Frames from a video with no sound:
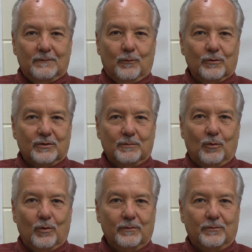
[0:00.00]
for
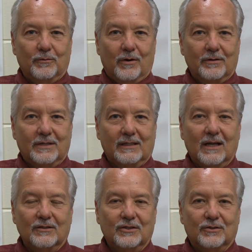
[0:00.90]
support through our
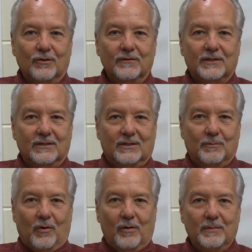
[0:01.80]
technology services
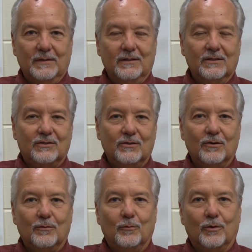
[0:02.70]
department. This
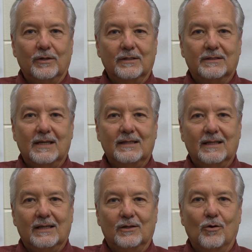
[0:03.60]
year we're going to take
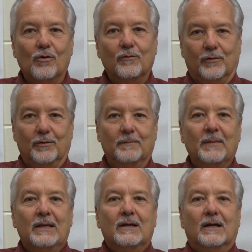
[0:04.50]
that over,
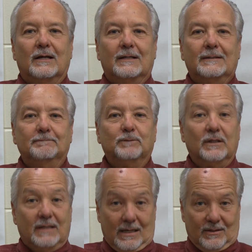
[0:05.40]
the
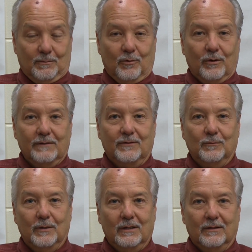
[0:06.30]
tech support, if you
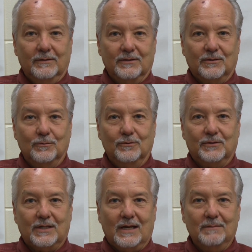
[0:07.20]
will, on the school
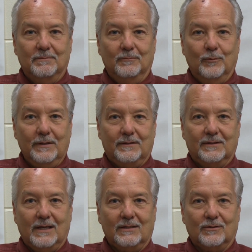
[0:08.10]
side, with the
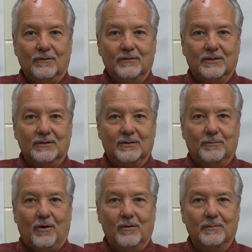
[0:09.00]
tech services
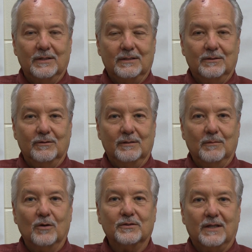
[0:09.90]
department doing
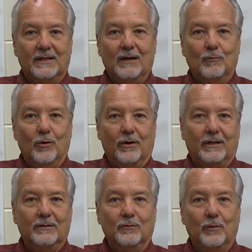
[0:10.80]
most of that work.
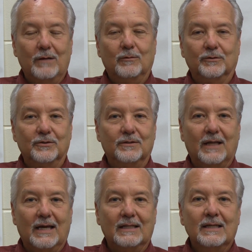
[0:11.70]
And the way we'll do
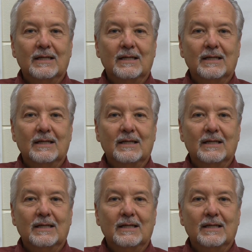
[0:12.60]
that